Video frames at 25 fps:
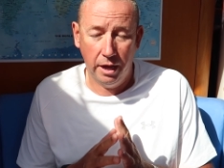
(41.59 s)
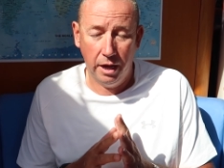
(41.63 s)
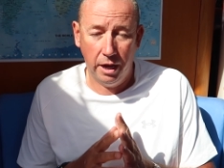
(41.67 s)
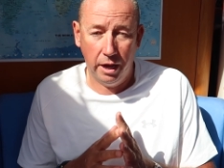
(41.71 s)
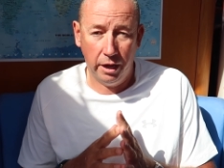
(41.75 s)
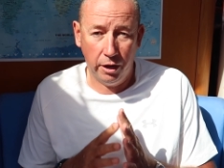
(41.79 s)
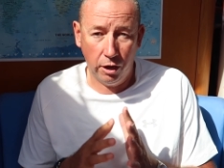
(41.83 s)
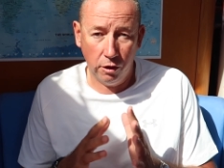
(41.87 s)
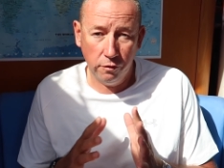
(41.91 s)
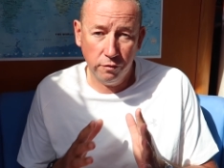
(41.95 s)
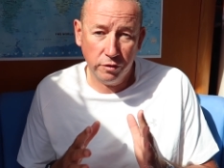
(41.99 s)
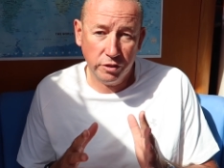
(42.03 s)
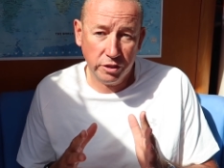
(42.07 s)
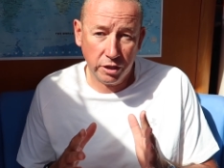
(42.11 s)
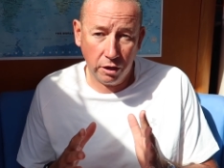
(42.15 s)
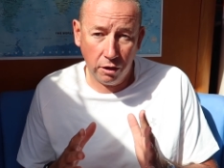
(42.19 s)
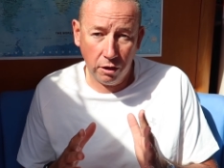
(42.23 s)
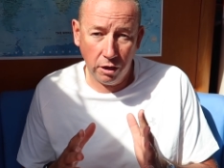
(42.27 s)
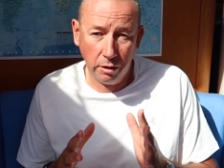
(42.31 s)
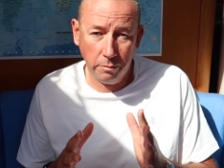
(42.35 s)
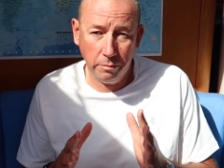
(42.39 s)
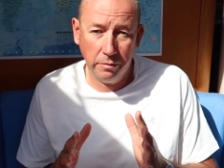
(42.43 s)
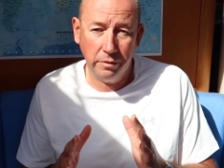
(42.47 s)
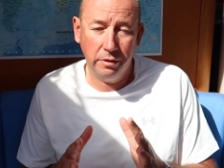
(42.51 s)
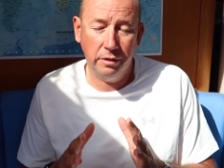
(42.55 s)
and over
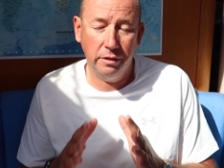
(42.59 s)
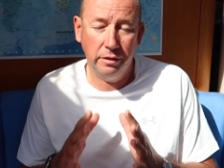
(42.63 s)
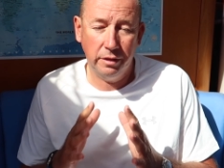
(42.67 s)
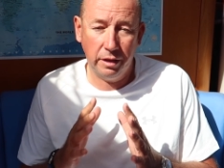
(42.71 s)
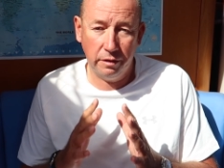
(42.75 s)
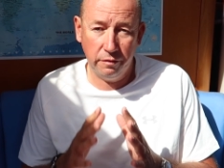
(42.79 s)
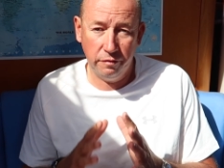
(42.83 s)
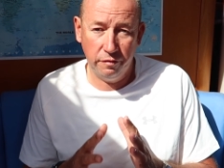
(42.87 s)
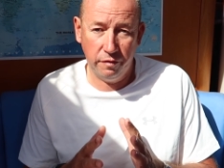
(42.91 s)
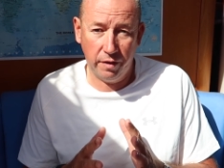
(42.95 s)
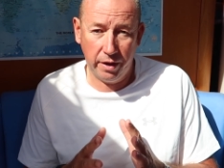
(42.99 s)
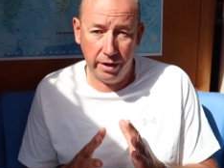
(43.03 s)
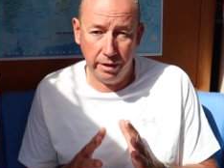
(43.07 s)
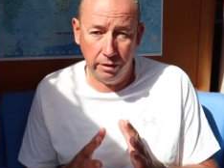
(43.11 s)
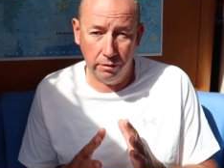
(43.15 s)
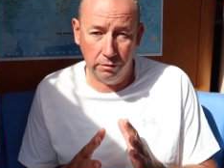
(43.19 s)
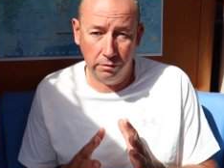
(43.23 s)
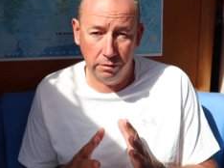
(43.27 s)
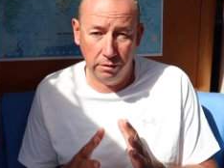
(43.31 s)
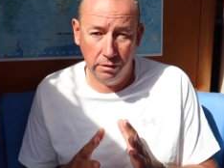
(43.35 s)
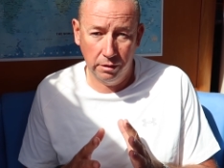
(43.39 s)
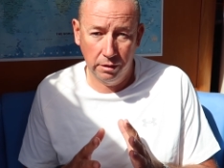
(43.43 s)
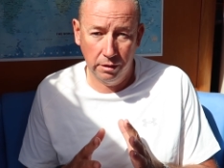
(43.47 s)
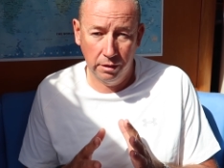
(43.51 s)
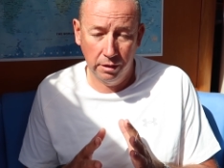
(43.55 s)
time they fail
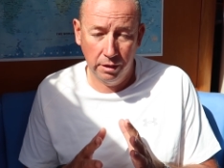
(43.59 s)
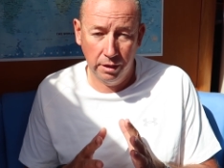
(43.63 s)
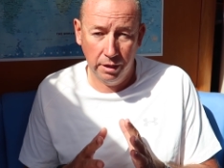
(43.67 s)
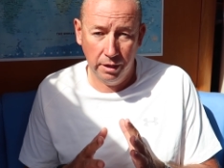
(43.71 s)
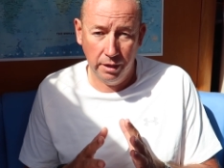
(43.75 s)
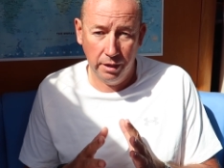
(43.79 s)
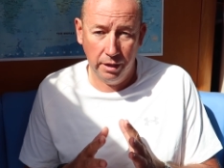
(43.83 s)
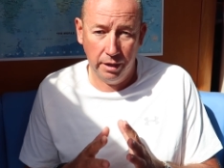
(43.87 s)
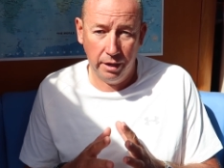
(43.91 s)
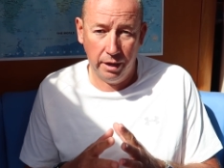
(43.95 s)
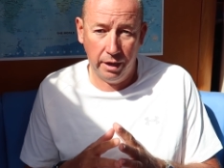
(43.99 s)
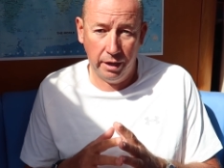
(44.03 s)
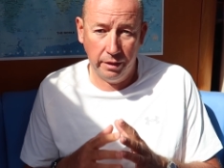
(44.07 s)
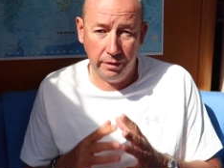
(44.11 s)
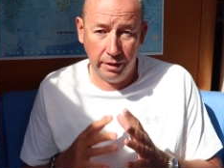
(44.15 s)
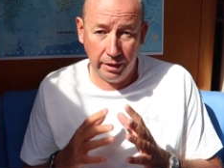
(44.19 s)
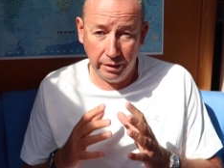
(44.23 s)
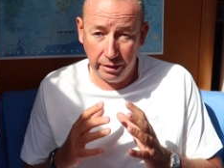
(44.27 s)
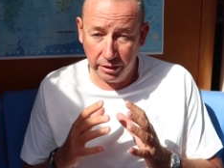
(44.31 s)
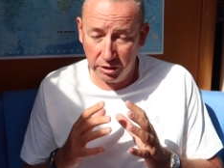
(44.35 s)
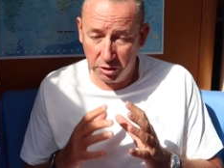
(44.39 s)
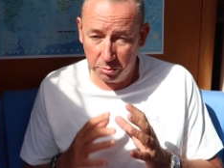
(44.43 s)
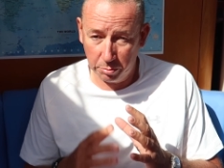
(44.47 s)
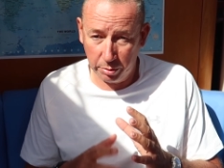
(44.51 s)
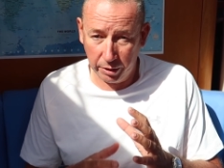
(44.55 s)
and then
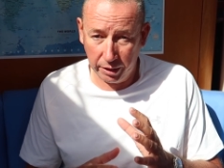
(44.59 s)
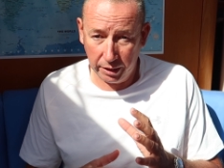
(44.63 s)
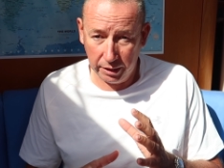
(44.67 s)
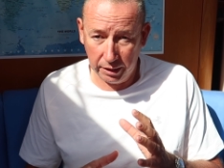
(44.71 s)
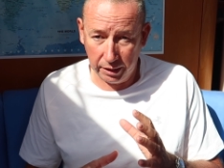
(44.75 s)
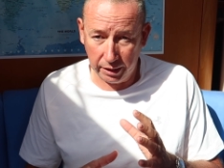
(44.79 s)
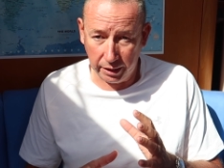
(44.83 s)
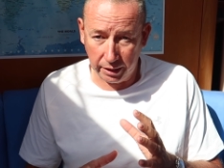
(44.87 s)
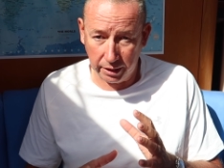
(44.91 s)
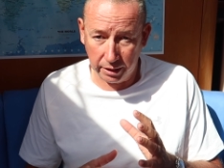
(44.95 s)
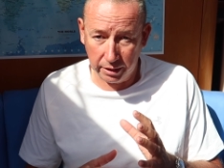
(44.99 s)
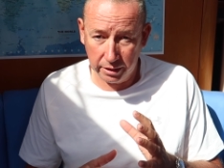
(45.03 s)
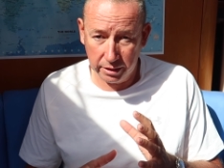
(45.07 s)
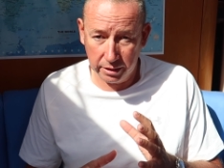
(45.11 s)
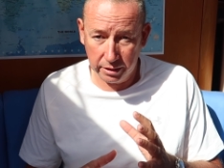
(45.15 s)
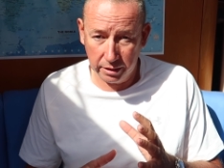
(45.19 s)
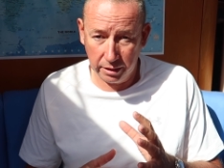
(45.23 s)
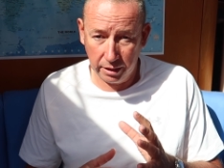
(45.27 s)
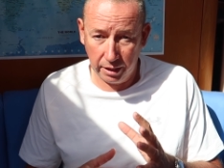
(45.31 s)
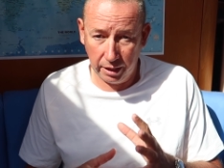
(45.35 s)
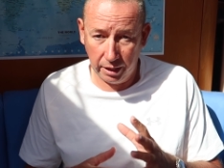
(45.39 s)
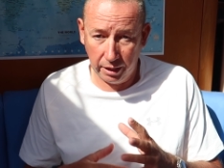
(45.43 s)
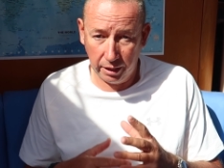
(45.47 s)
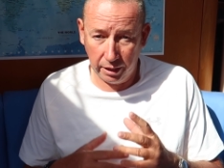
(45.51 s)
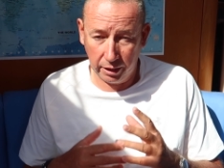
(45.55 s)
they spring leaks,
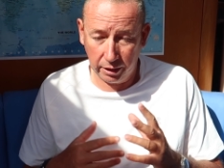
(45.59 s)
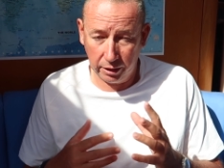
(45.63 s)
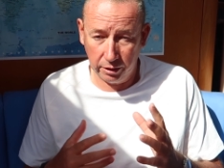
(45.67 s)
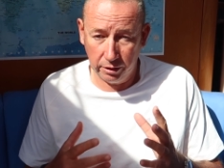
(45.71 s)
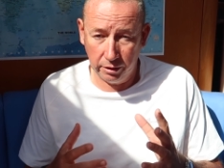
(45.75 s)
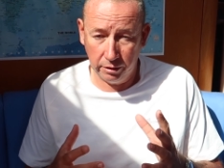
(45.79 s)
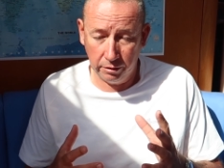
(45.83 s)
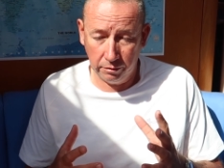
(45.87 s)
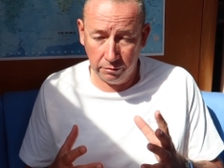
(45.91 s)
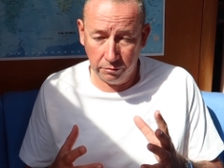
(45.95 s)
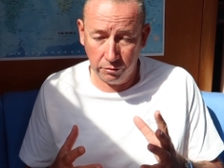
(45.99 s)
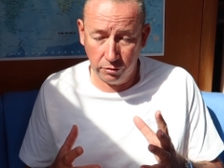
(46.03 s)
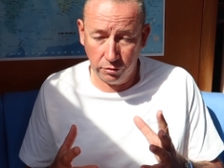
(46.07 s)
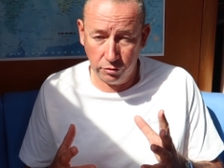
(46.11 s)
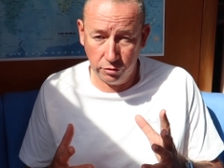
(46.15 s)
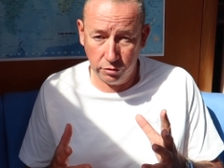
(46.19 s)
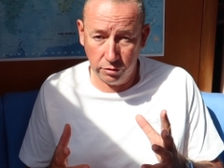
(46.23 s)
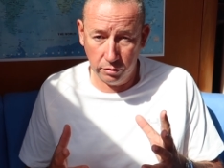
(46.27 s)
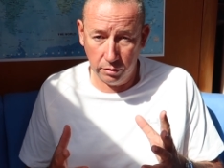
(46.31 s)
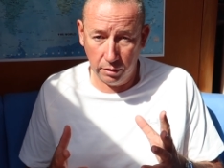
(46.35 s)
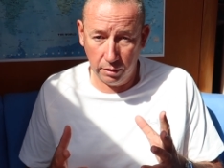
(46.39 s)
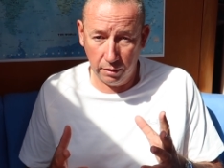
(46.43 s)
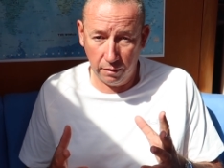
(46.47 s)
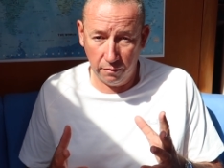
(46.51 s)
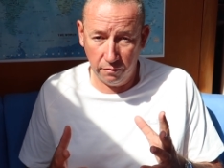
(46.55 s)
and it can
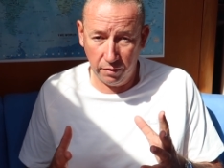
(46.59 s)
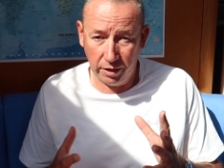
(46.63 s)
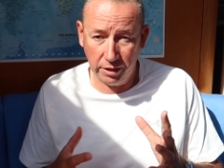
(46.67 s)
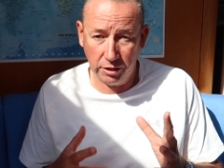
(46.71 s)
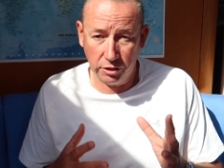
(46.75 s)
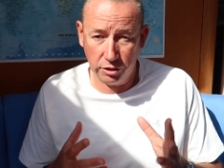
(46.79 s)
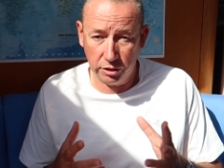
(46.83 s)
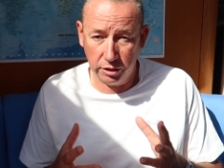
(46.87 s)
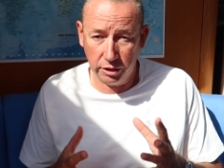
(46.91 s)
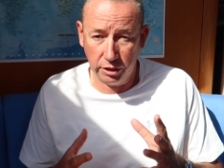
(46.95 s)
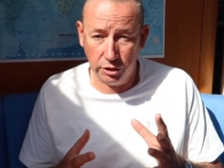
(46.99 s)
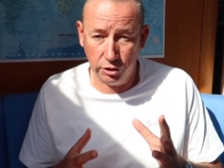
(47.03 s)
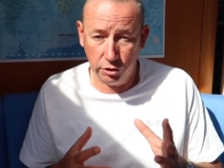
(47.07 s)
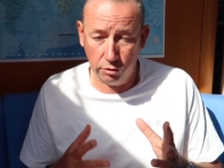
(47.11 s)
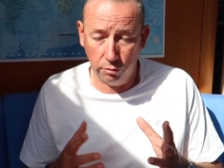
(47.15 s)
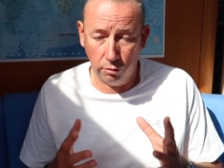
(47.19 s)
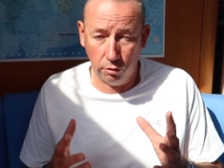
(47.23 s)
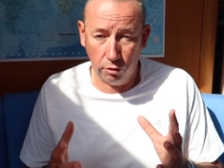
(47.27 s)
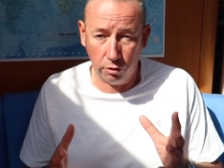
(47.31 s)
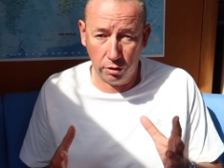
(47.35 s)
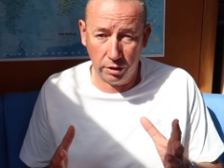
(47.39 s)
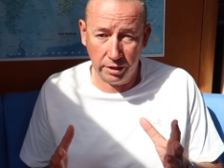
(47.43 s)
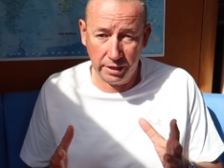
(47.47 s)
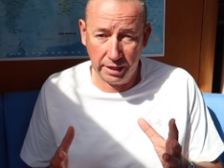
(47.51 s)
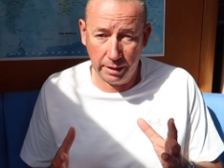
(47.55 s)
eventually do a
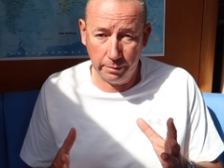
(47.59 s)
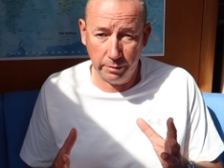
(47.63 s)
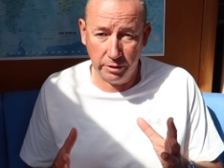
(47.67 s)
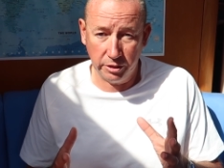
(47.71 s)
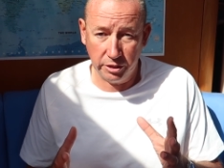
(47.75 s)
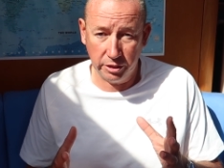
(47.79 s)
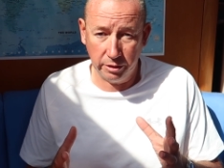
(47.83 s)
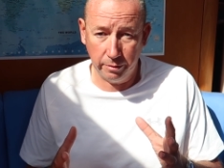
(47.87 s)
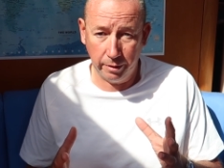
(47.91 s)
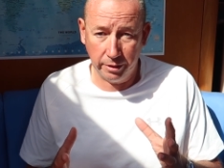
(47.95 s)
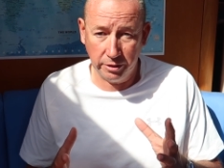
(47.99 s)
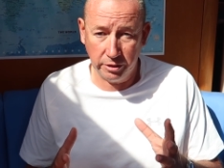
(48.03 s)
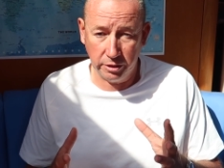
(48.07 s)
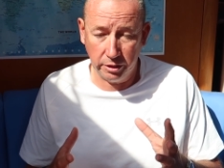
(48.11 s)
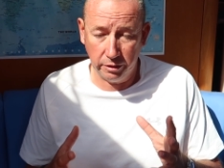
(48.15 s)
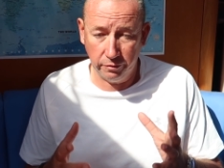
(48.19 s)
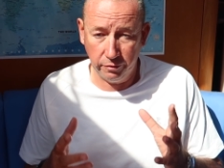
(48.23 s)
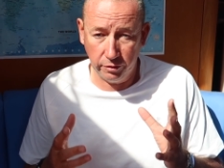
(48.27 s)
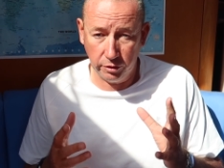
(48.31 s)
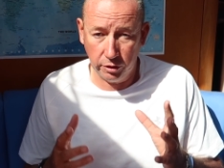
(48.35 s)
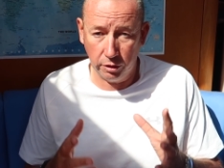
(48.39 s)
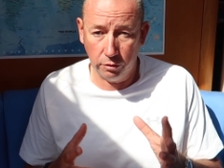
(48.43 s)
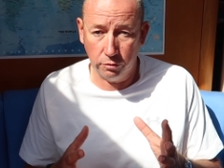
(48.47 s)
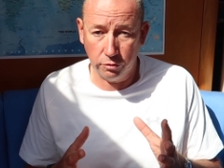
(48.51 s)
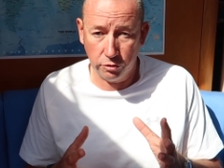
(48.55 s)
lot of damage to your engine if
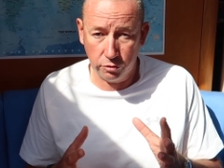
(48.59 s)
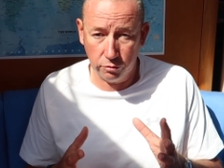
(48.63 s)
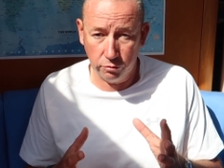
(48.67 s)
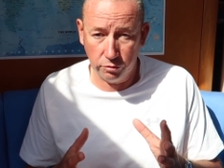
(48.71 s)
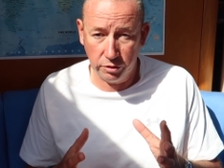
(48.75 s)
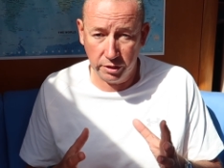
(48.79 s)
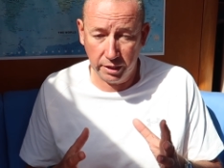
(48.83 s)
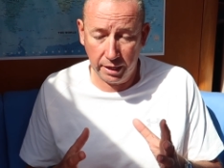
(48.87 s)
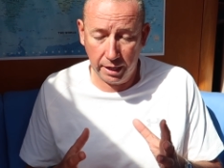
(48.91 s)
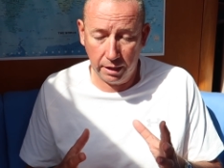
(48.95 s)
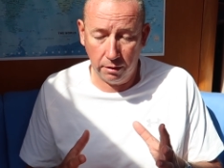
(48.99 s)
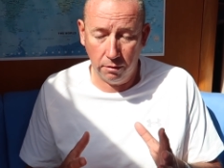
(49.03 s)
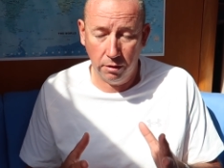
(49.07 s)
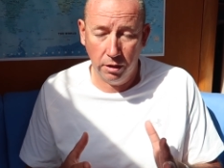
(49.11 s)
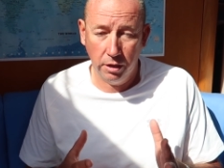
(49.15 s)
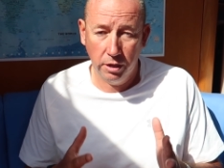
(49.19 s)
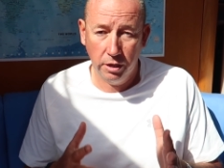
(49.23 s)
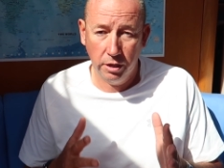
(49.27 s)
you don't sort it out.